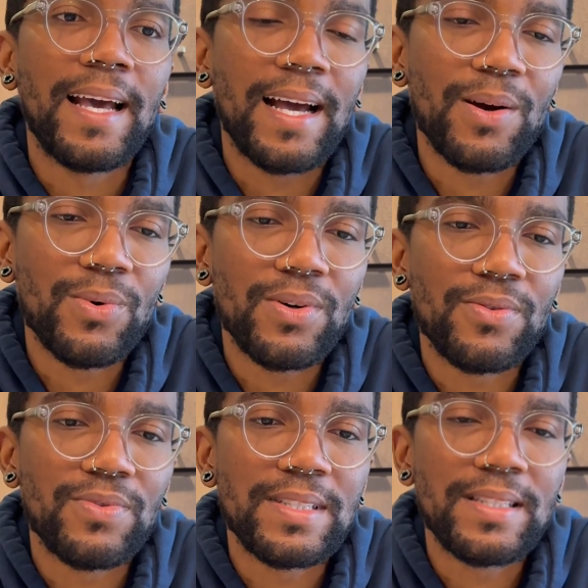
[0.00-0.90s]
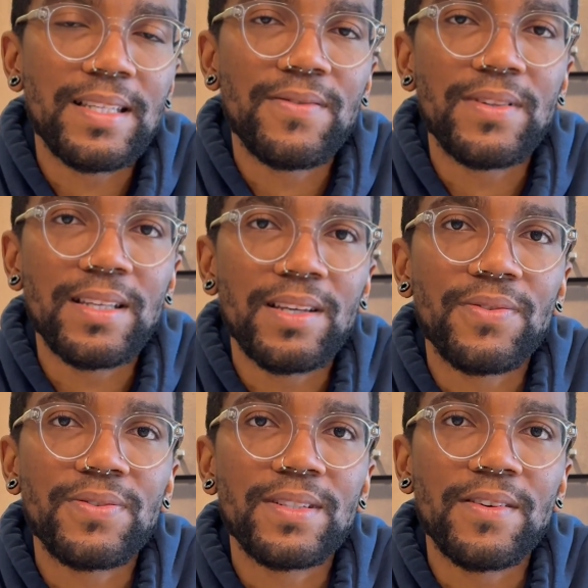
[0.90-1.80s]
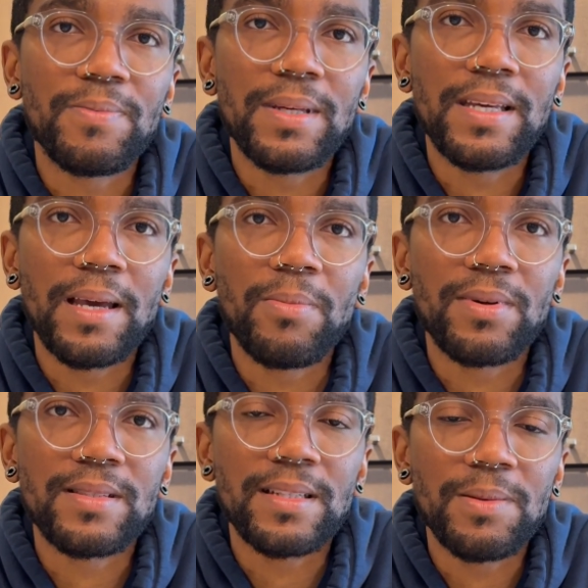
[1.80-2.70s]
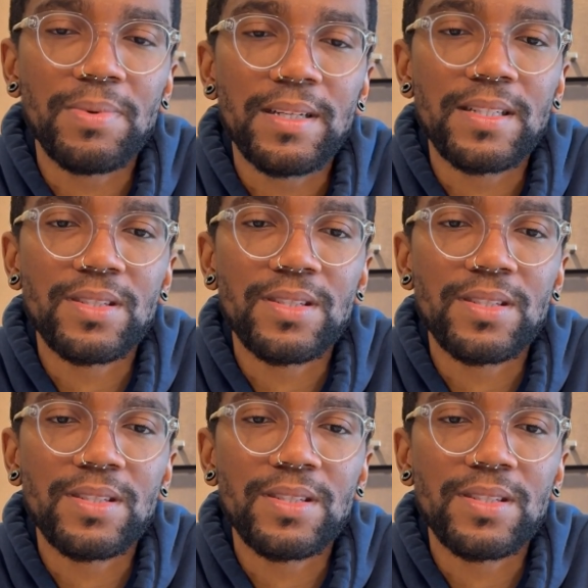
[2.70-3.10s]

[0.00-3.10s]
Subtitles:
I will receive the gift of being able to sleep in.